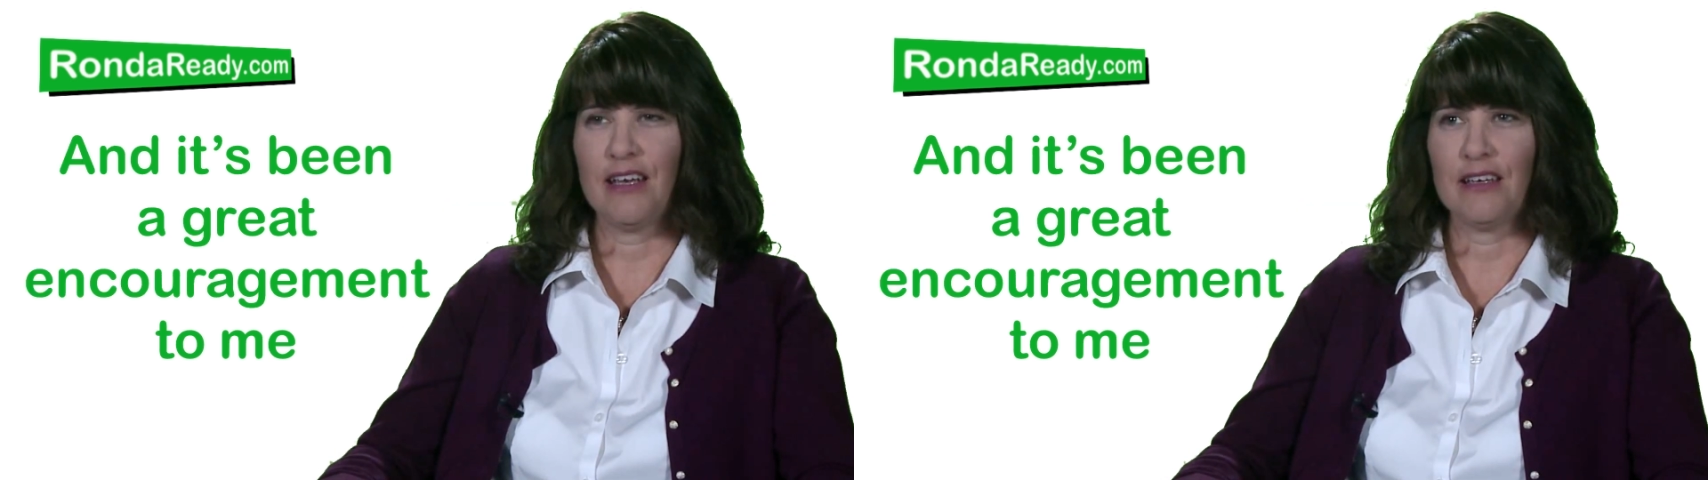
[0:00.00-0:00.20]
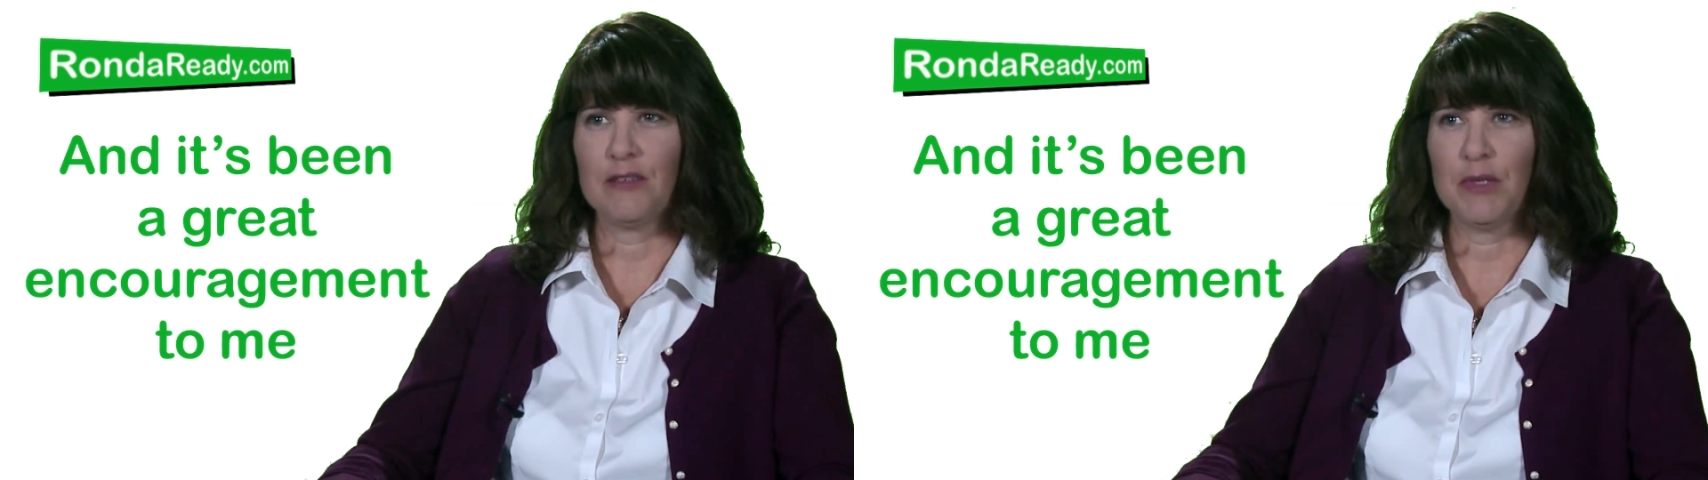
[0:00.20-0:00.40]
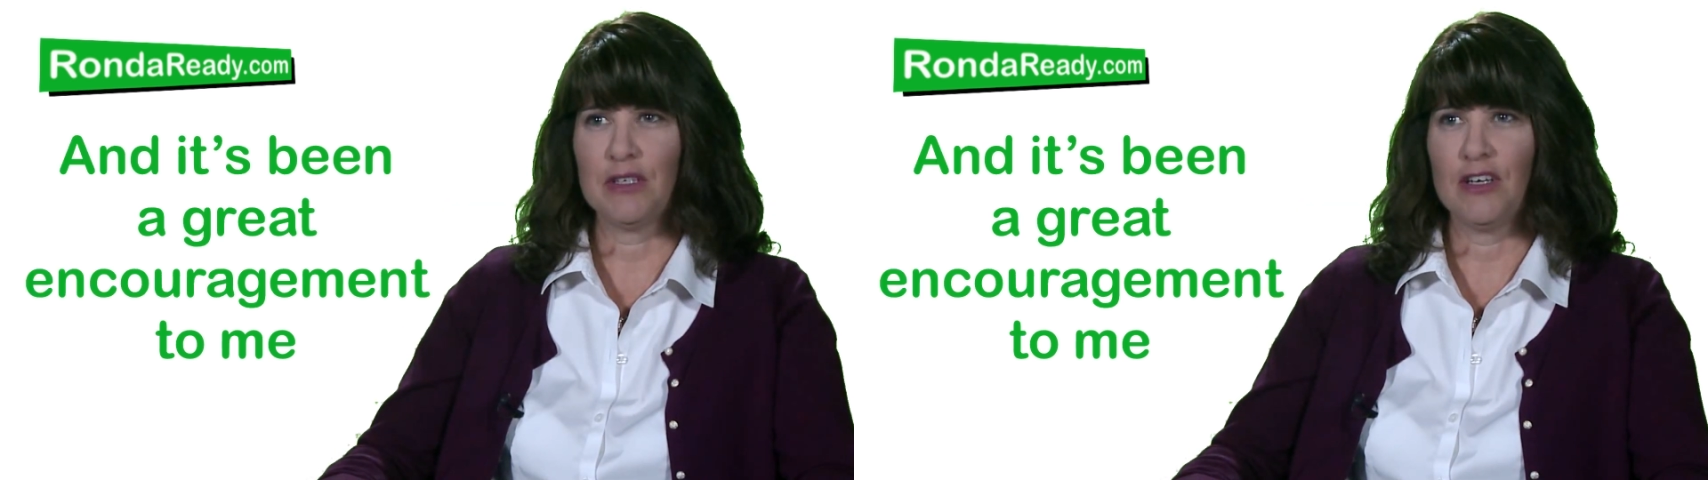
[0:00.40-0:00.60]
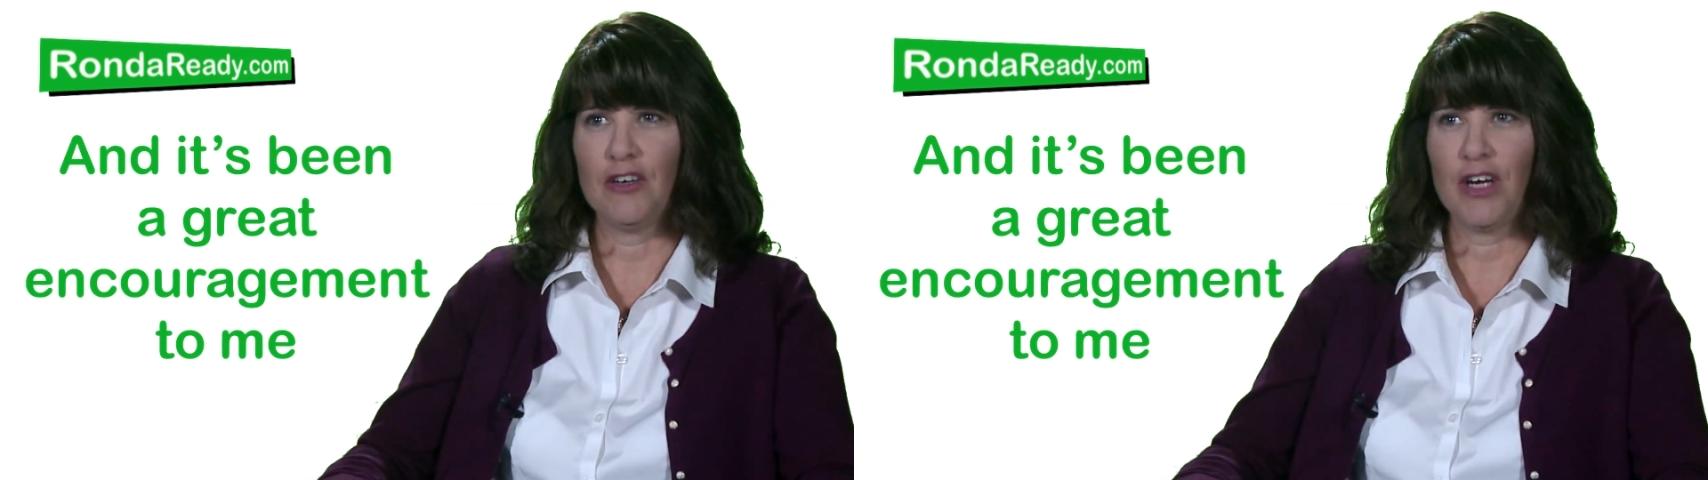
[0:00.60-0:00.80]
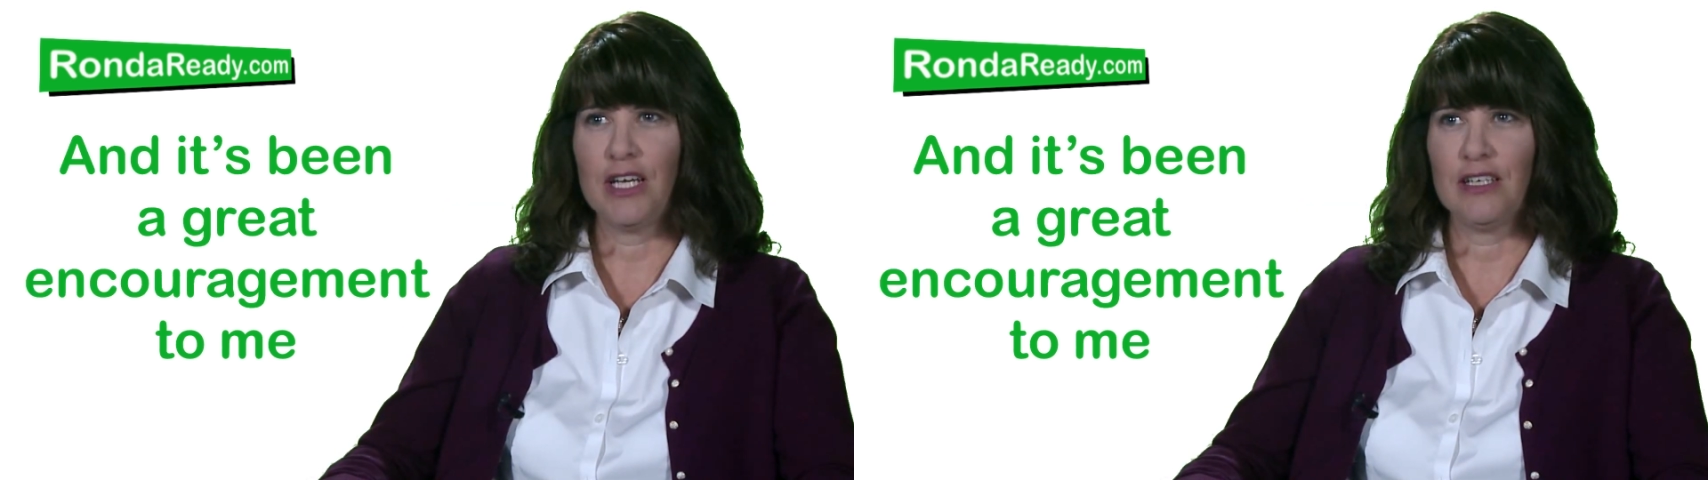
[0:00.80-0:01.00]
and been
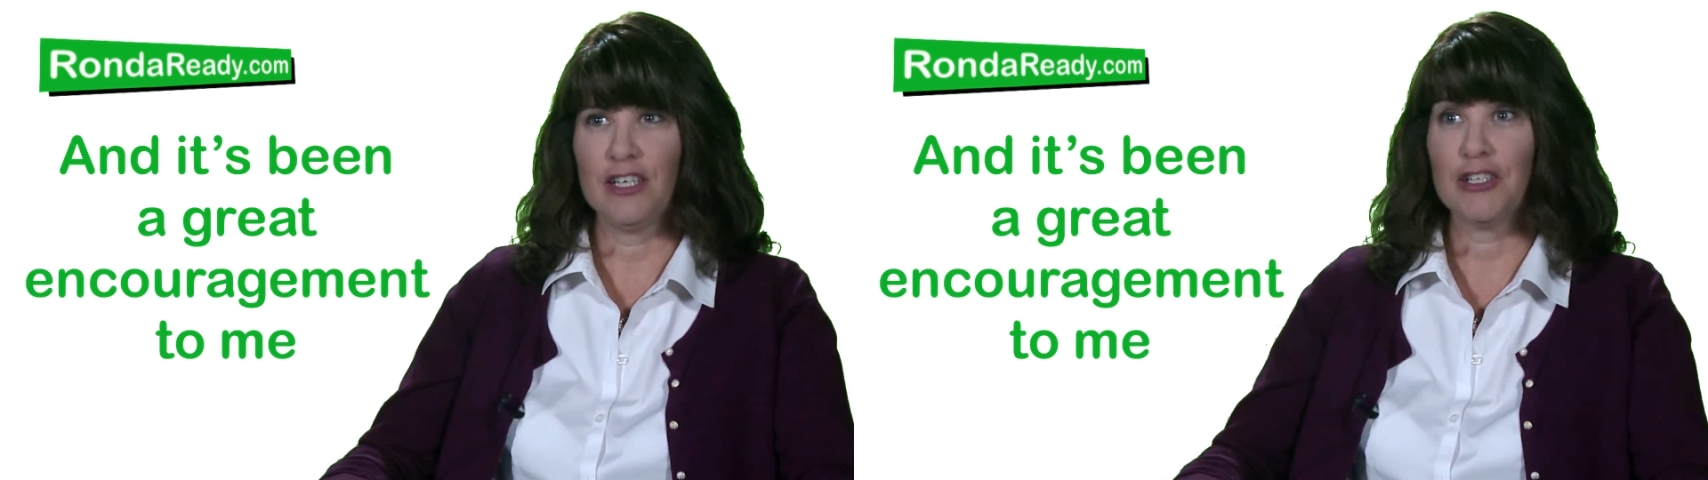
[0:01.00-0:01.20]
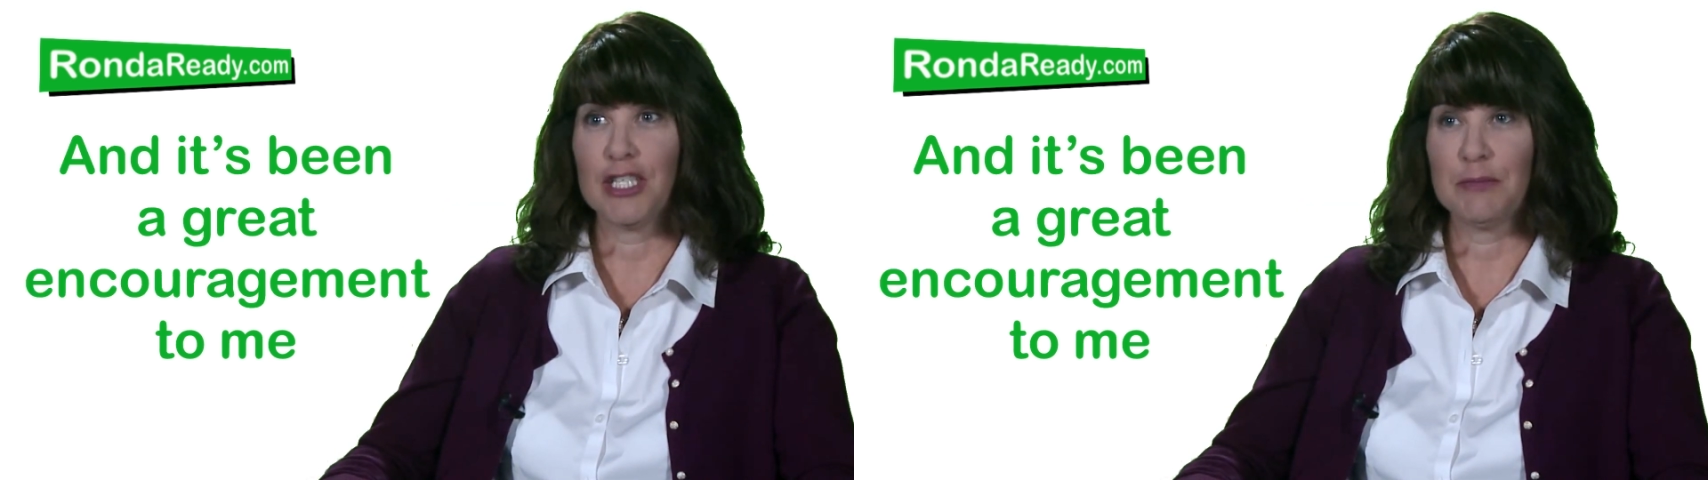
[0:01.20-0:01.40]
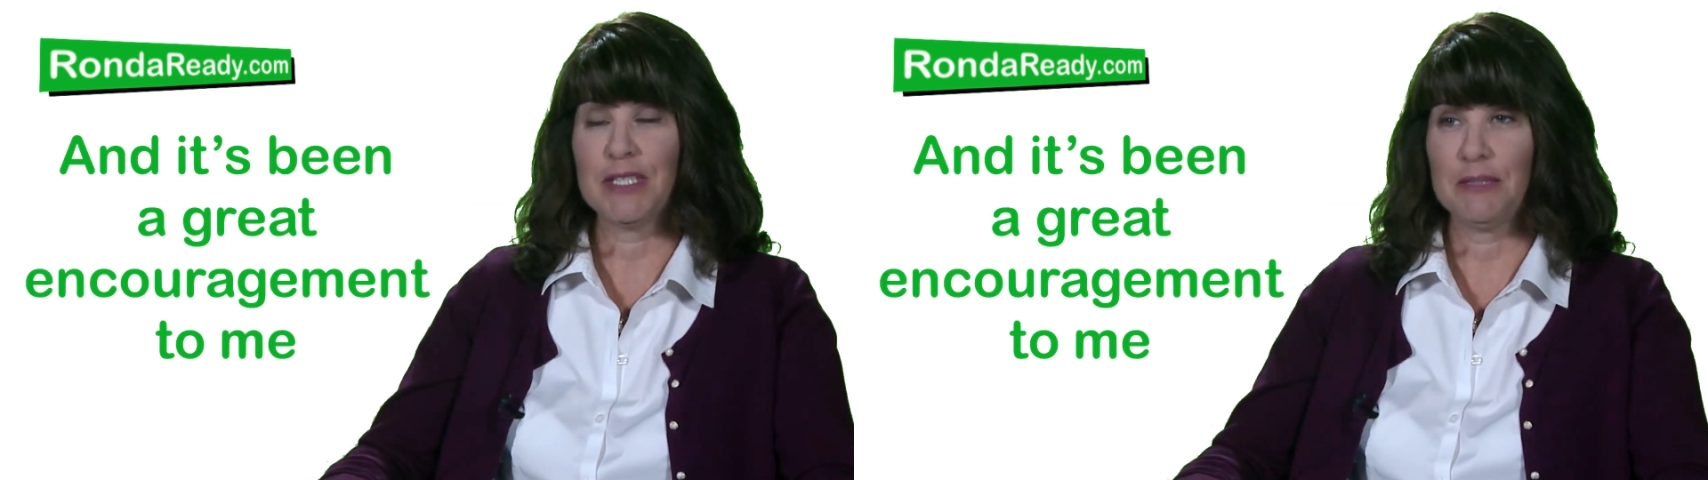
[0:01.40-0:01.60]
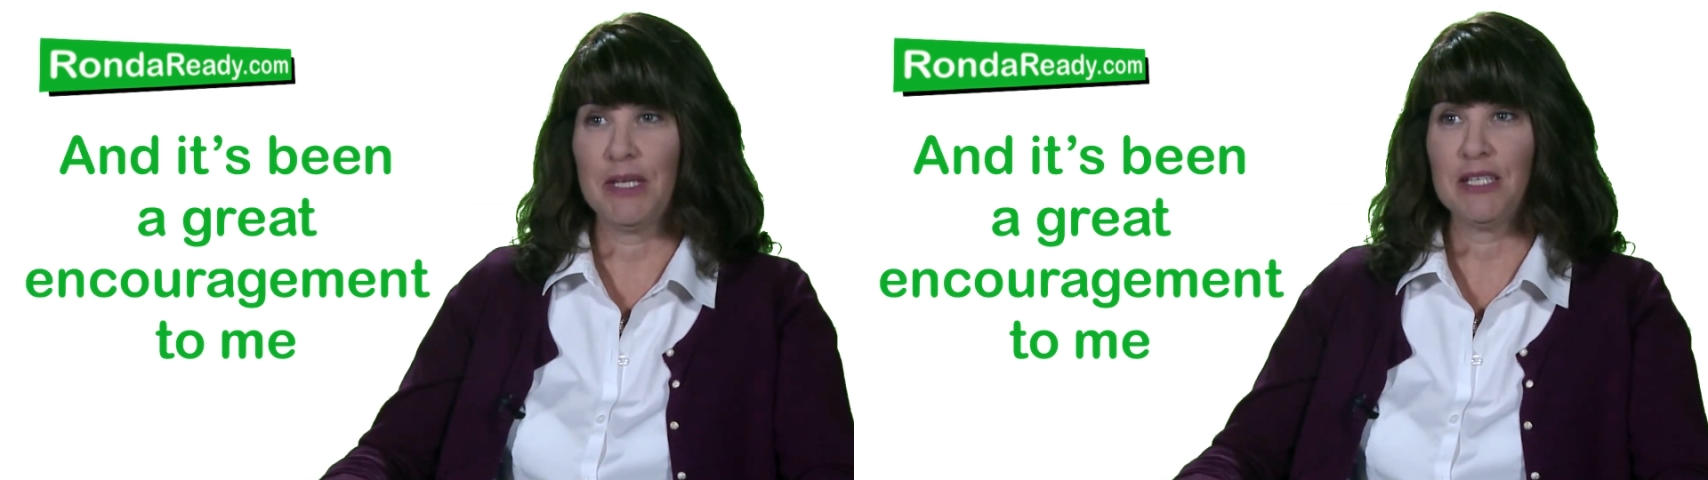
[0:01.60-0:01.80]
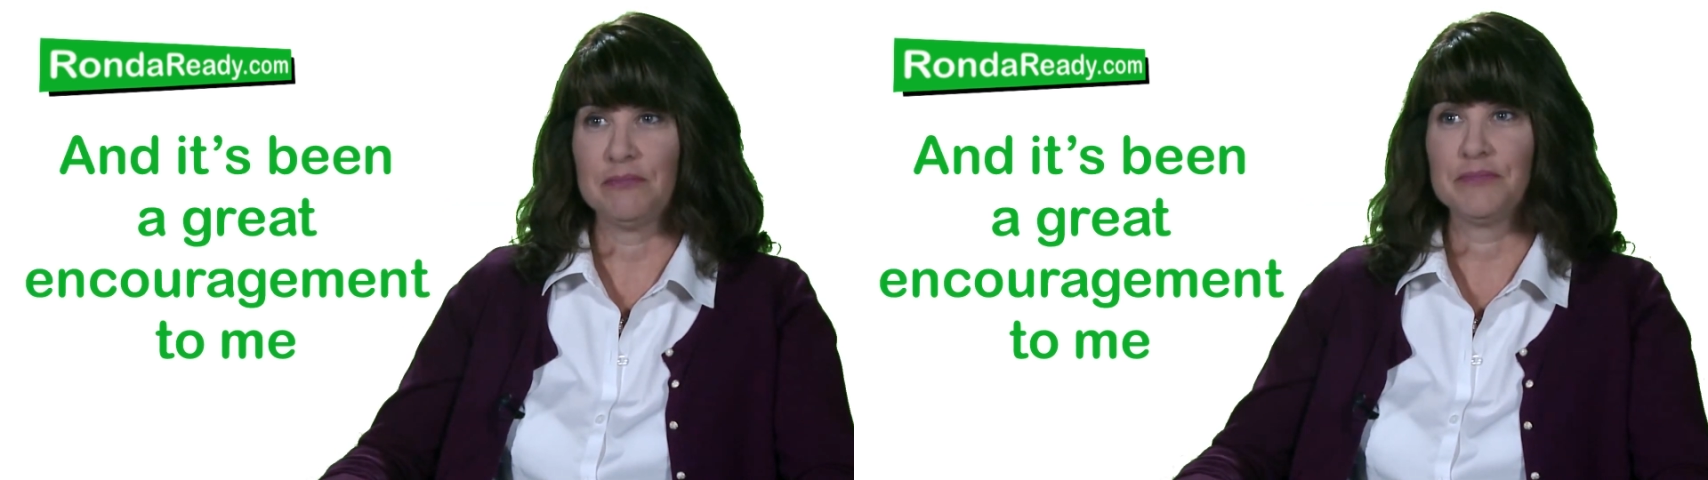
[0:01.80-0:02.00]
a great encouragement to me.